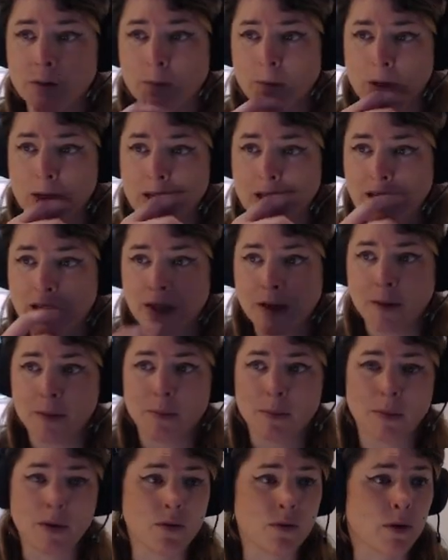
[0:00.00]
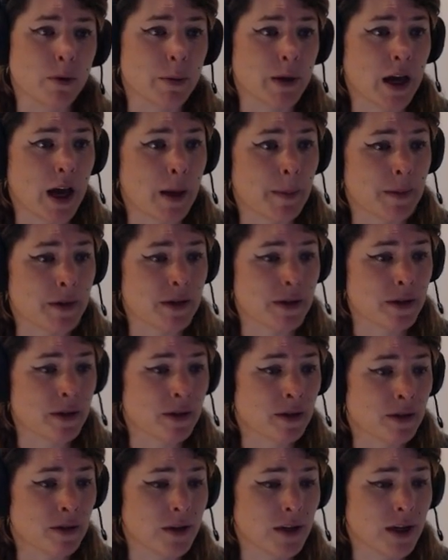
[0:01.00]
written in it before we hop
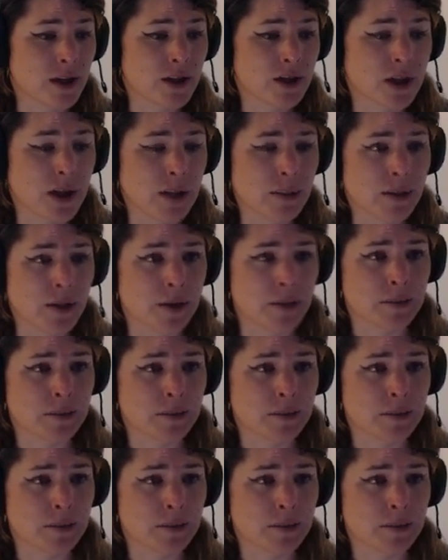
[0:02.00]
into the next chapter.